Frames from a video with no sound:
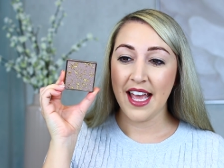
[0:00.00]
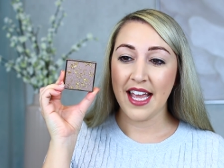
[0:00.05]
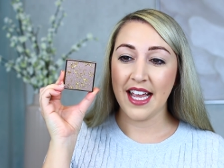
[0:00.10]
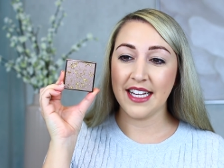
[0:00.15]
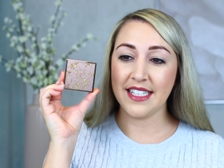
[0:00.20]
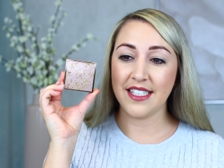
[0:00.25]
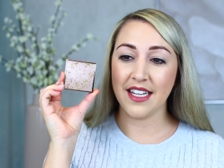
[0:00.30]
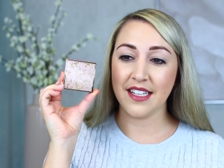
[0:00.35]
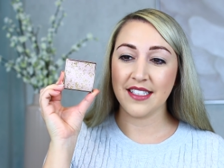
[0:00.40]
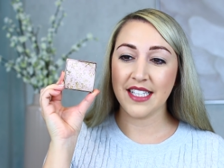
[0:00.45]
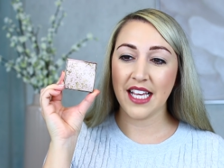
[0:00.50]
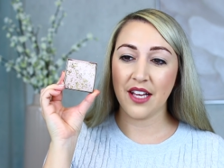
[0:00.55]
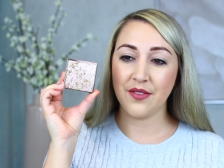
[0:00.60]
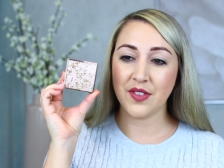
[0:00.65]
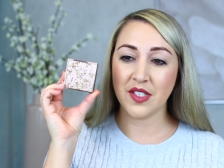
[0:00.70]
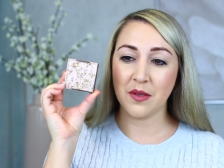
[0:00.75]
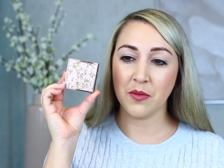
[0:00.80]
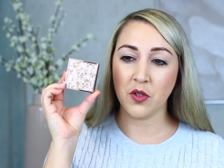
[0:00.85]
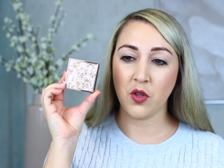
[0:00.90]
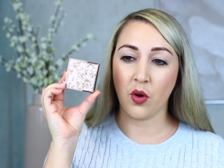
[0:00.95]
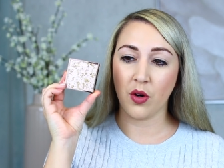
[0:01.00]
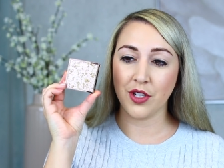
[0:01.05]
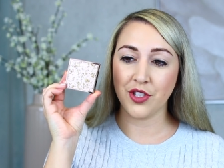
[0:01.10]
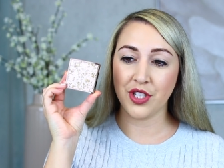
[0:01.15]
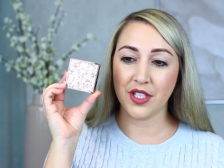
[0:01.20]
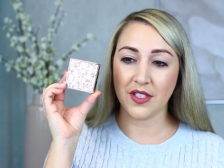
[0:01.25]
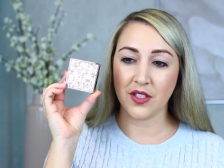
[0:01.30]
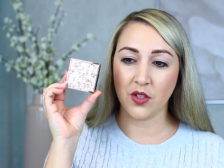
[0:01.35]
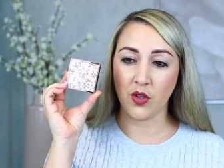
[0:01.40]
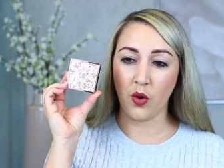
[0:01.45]
It does have some
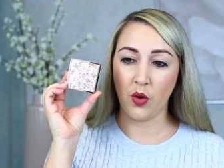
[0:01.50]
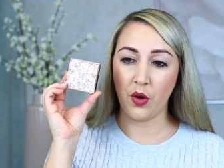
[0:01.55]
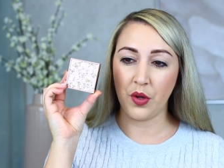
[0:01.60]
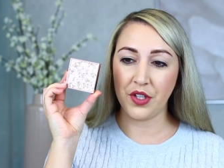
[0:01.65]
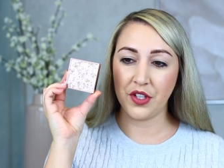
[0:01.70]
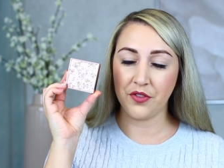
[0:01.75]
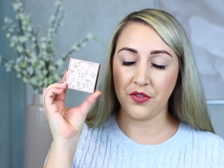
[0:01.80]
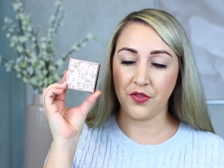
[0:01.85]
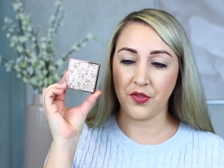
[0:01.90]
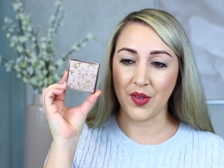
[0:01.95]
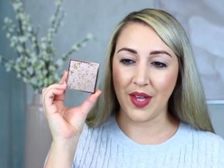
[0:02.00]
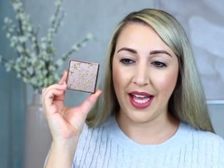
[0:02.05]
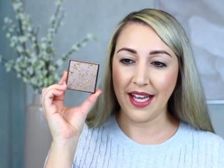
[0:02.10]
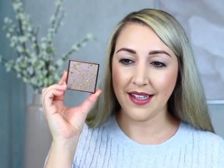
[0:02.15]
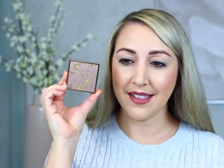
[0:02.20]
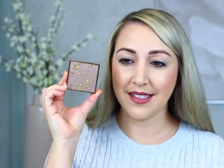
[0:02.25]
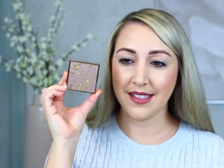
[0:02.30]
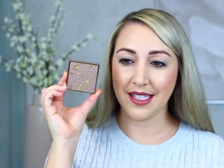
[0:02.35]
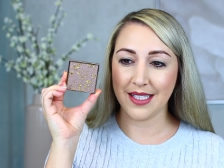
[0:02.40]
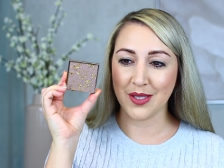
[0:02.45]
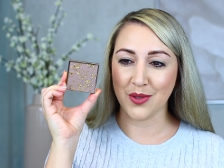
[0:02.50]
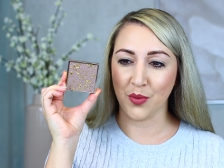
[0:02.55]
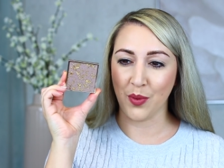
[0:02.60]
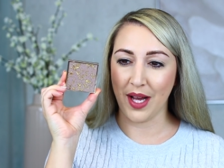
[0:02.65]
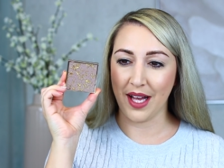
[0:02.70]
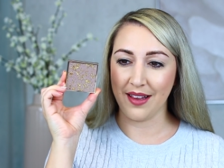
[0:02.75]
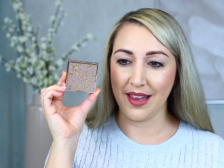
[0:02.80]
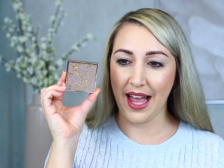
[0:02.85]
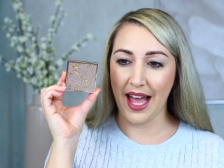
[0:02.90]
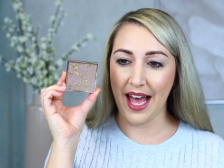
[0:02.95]
gorgeous gold flecks, as
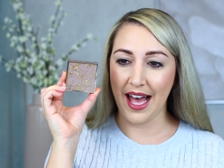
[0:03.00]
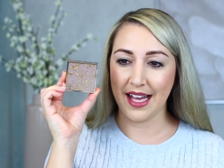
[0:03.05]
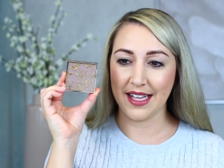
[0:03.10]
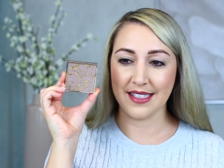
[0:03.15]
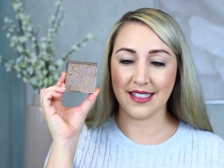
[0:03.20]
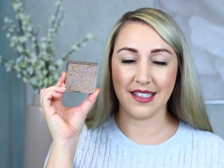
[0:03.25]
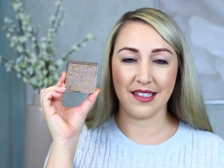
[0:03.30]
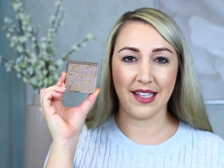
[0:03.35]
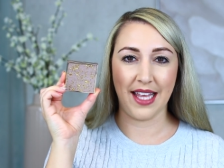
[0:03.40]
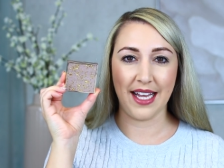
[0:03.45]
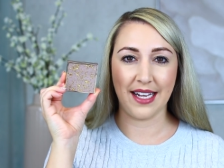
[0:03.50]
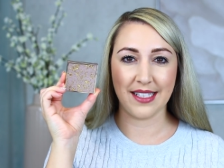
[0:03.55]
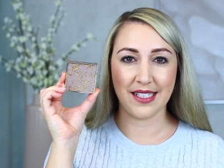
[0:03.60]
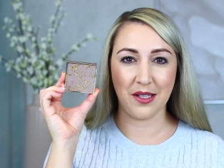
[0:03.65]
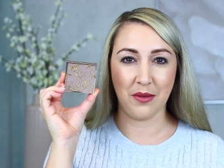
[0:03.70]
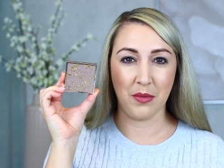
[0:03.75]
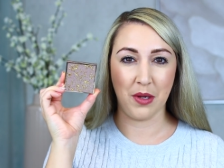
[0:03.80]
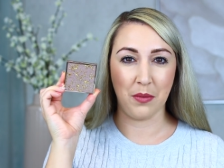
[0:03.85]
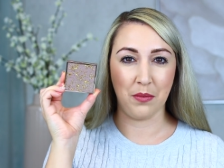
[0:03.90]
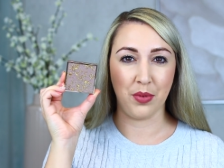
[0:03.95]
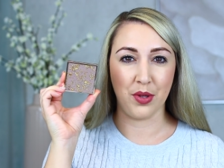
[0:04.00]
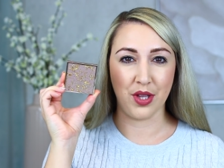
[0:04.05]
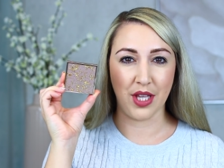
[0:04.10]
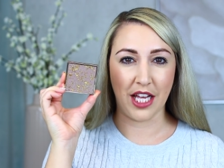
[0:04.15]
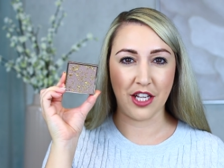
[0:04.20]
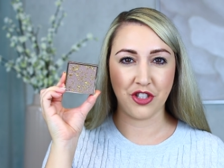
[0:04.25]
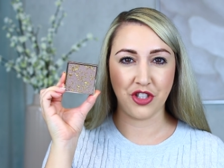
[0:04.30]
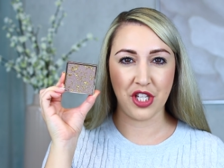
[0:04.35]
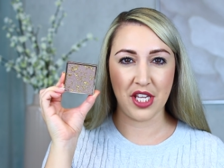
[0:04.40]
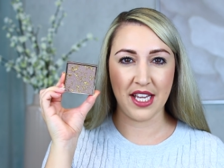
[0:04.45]
well as like some
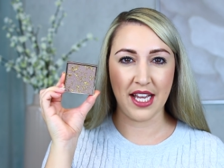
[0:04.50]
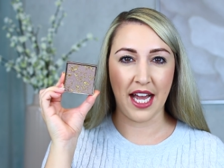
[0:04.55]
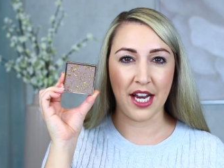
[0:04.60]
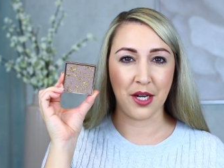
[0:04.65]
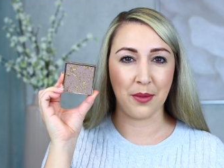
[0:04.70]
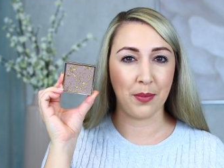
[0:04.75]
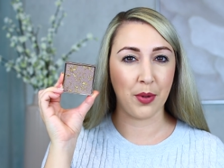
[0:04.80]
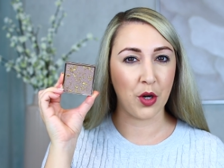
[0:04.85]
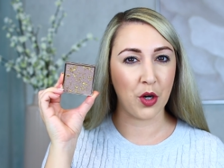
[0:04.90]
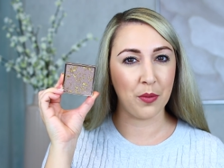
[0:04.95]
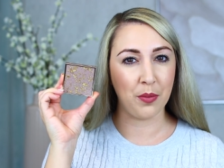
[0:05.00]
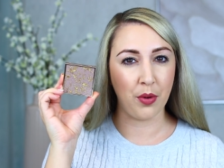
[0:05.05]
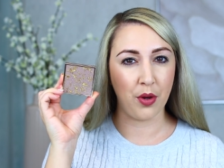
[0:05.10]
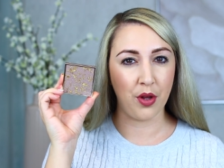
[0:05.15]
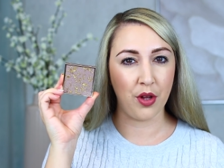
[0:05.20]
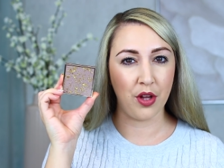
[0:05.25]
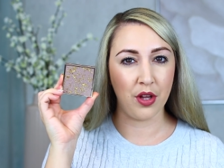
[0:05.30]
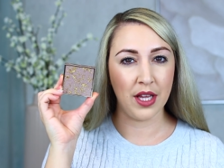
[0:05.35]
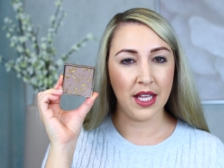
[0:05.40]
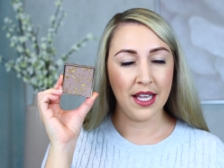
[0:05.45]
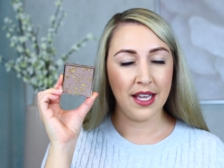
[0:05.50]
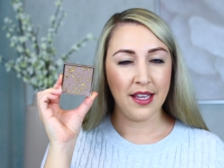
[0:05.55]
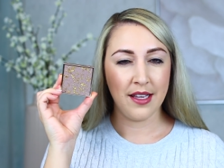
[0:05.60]
blushy kind of purple